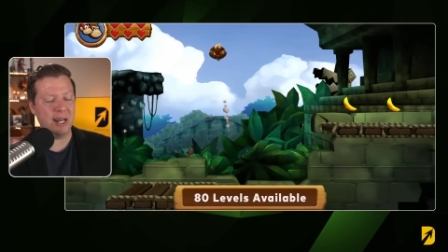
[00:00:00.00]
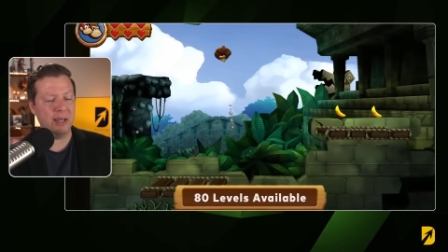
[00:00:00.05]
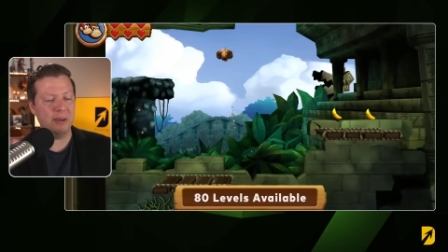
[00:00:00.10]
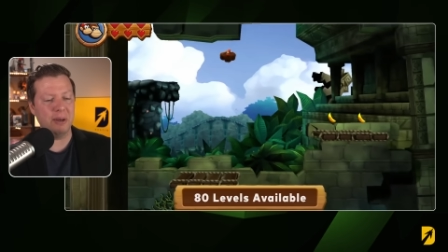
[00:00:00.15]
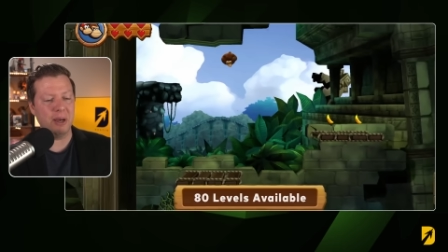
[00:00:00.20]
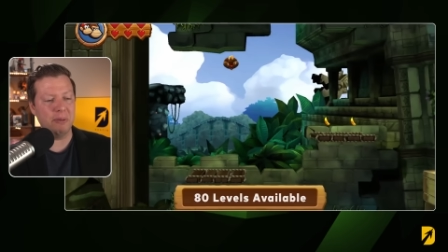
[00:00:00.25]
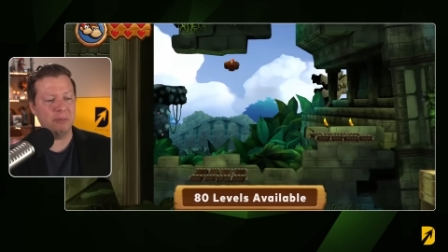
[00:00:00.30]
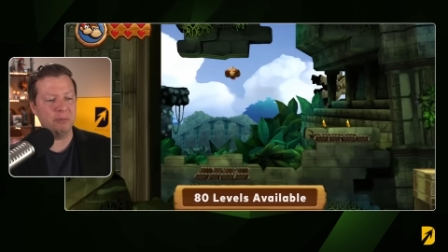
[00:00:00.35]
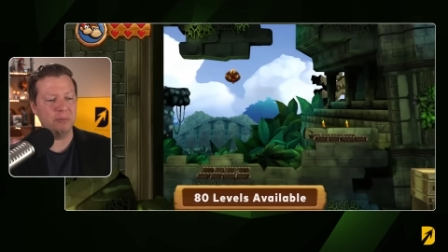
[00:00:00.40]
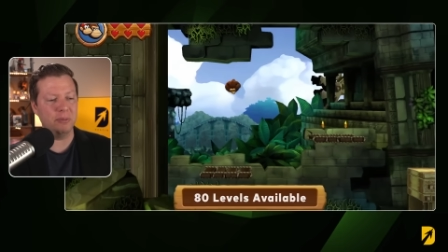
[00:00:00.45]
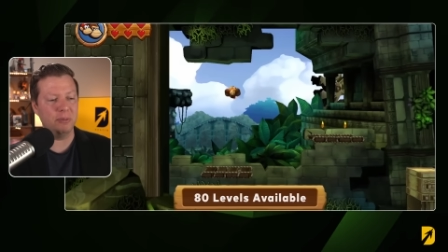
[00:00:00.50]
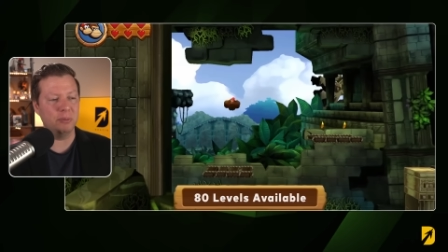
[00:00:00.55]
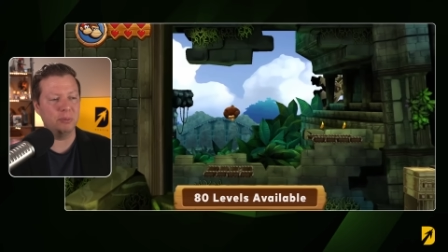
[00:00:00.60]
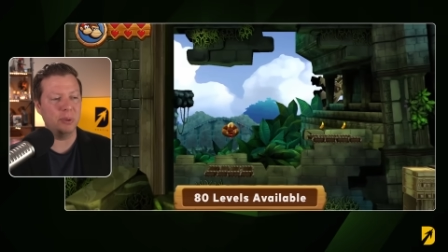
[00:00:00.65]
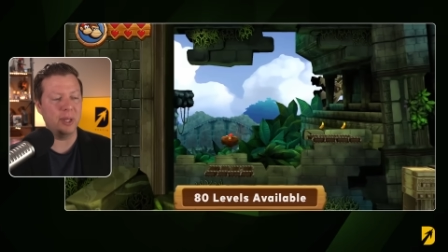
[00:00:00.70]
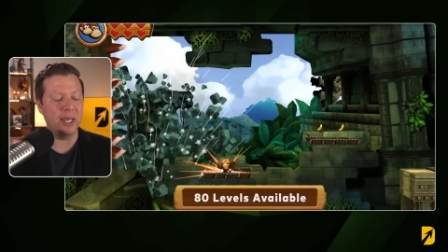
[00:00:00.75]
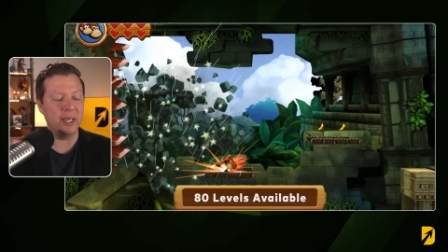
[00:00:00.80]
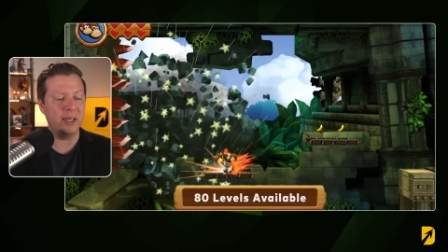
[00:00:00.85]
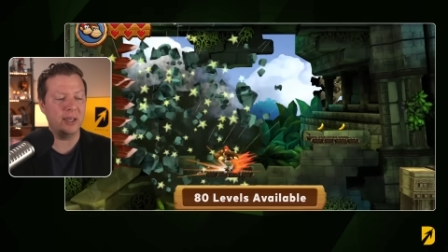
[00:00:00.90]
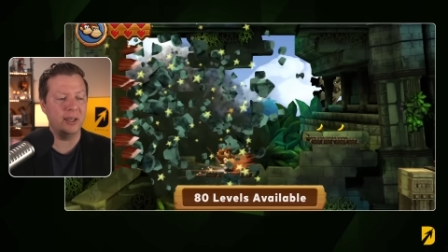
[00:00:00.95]
am
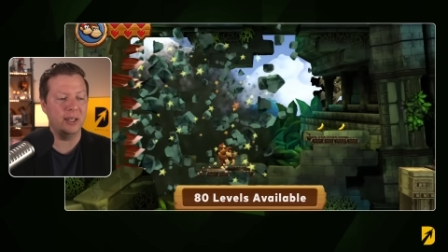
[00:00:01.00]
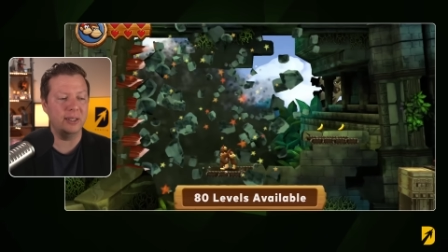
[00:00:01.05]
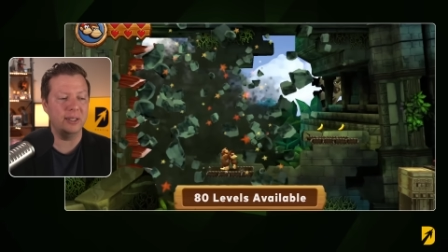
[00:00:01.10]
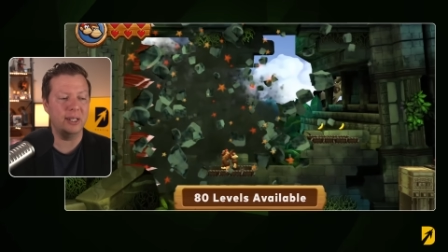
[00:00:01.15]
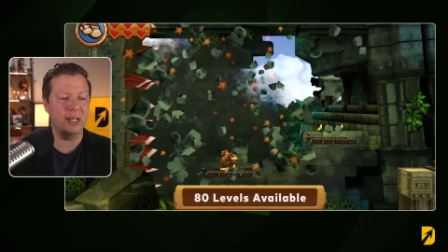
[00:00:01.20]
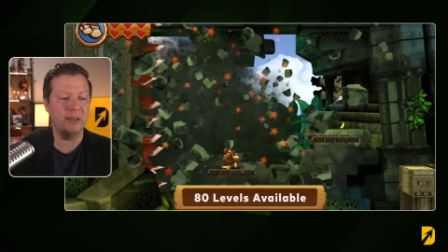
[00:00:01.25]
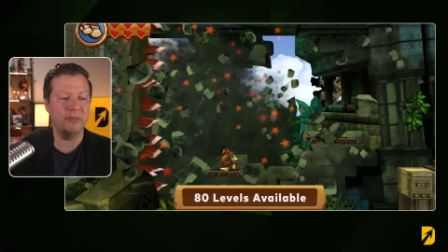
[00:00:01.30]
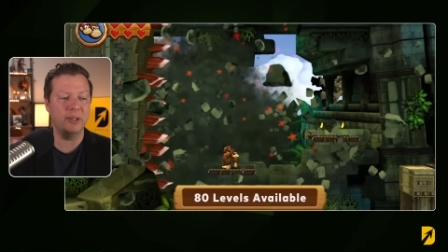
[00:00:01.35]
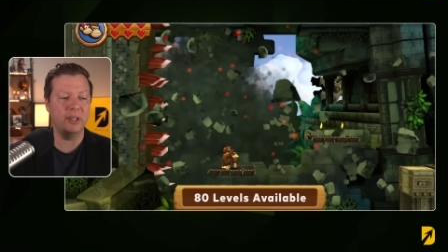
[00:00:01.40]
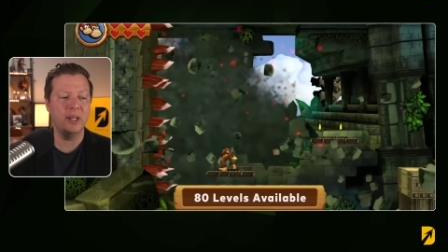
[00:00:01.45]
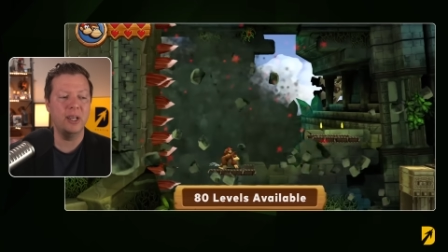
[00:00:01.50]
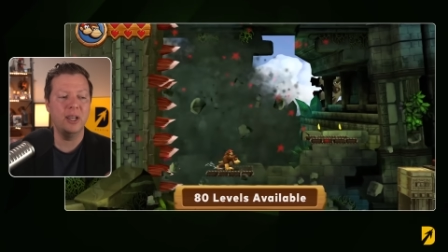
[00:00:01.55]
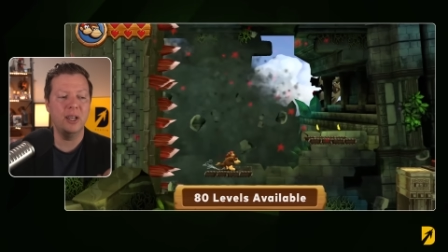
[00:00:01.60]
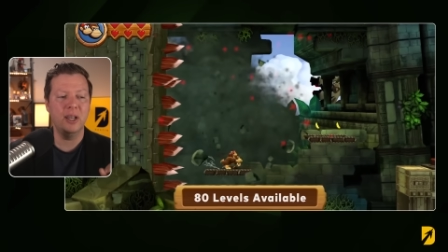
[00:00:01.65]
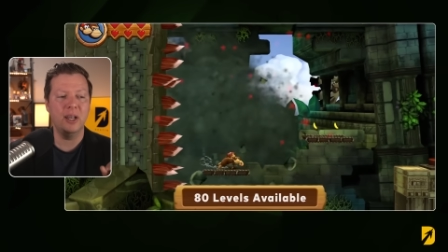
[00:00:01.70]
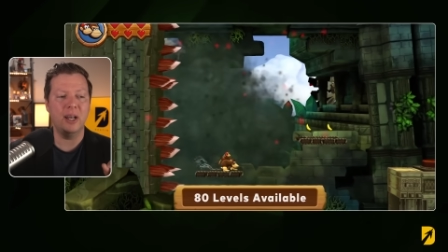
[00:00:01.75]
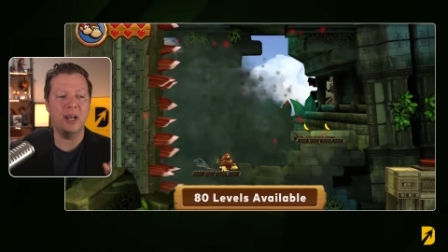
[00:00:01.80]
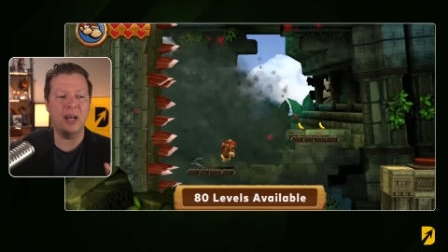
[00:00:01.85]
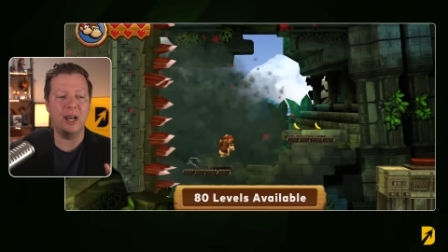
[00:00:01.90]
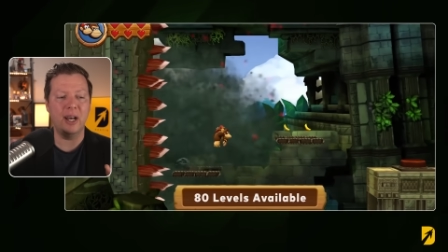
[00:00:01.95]
blanking on the name of it.
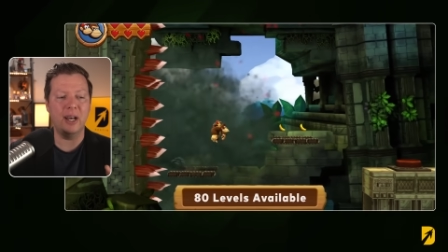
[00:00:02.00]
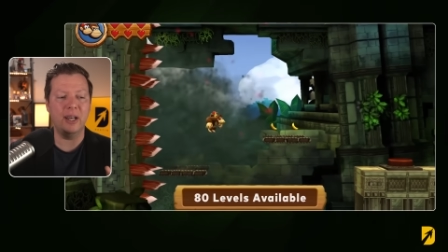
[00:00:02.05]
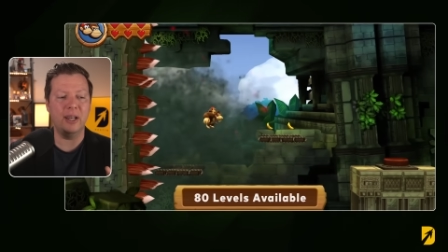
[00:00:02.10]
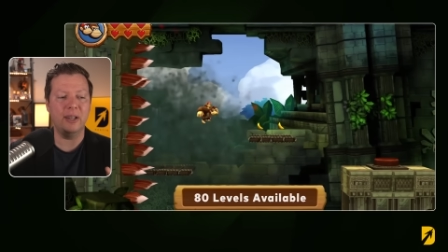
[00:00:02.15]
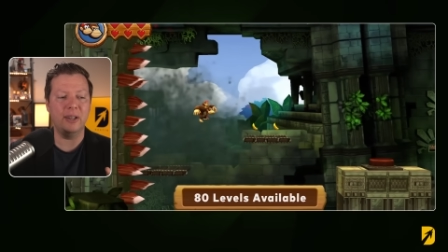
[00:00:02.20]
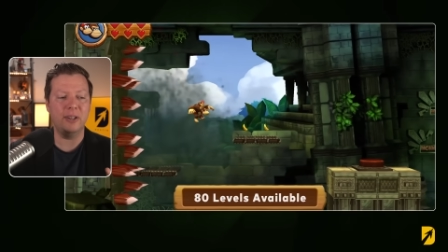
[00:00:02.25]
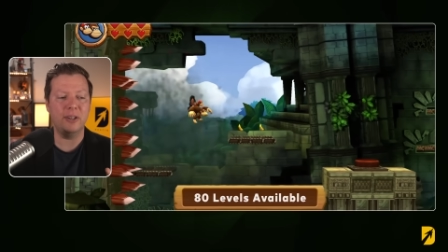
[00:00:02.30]
Uh,